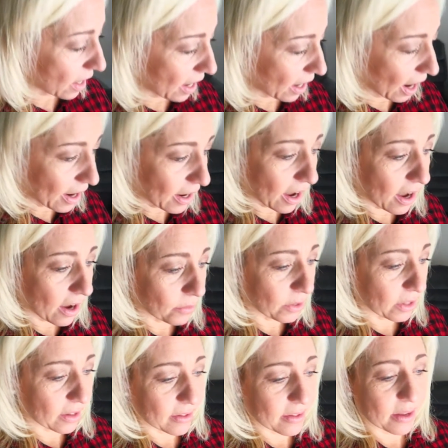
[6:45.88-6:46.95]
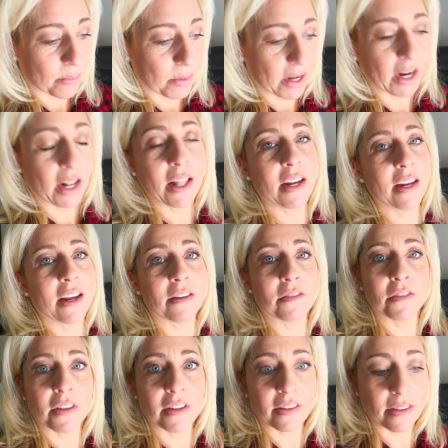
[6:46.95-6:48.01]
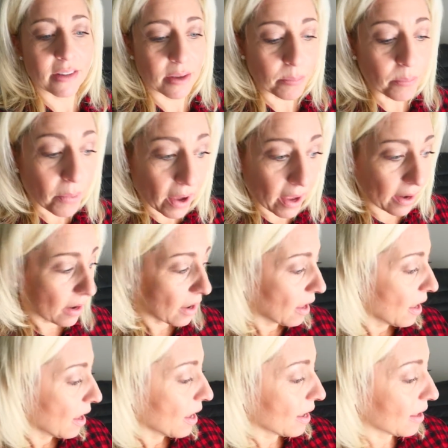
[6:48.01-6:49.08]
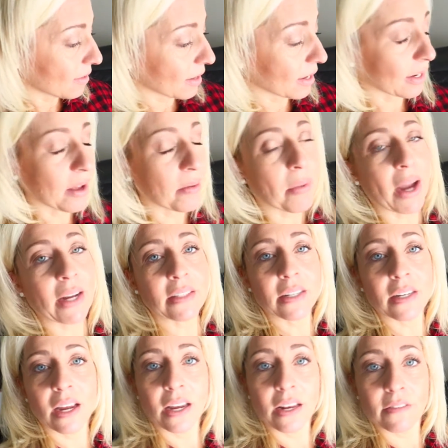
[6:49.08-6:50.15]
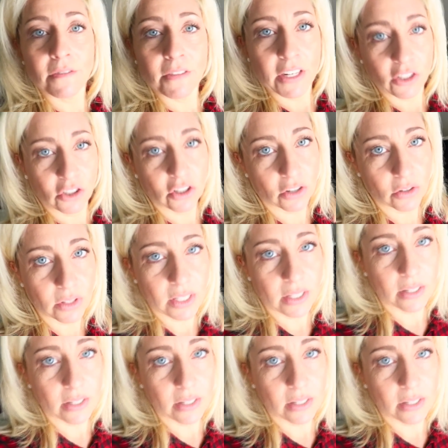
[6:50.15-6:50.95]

and I got really sleepy and I lay down and fell asleep. But he's gonna come back tonight and finish those.